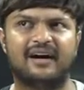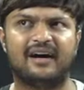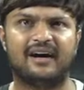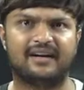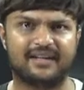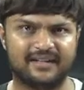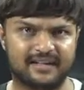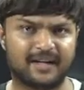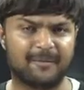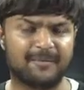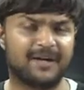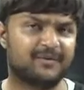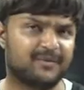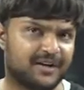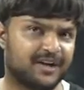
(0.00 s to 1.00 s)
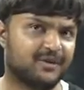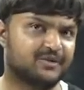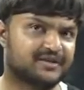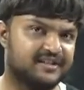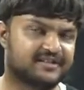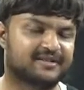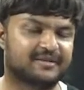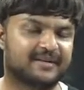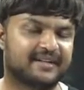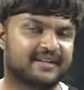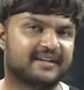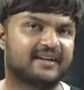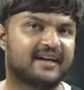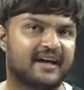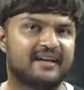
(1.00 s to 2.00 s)
in the Kepler 22 system, I
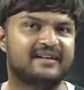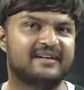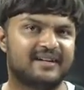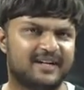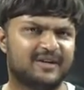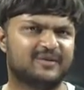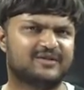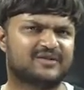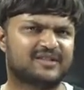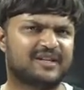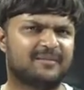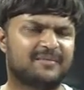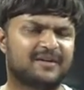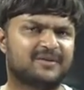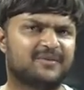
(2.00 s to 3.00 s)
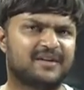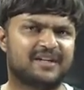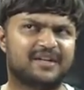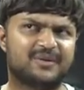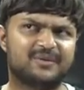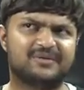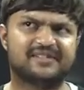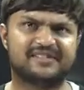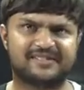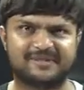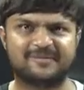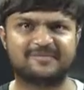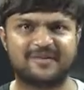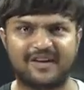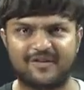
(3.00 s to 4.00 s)
think. Yeah, it was Kepler 22
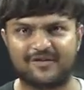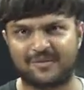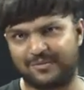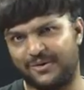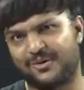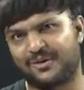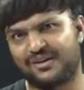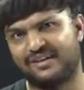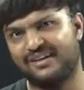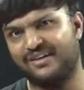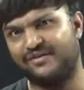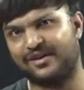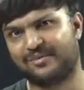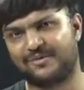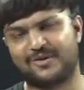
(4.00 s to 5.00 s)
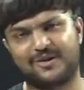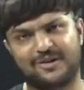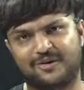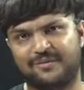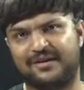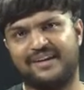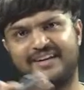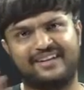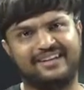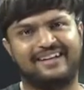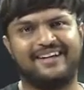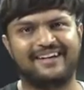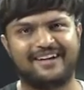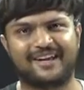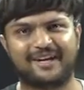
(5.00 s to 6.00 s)
system. If I'm wrong, you may
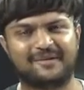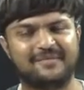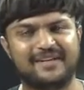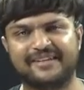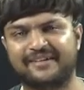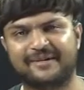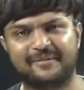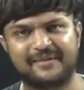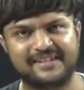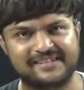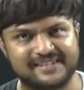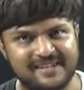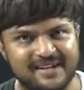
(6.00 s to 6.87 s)
correct me in the comments,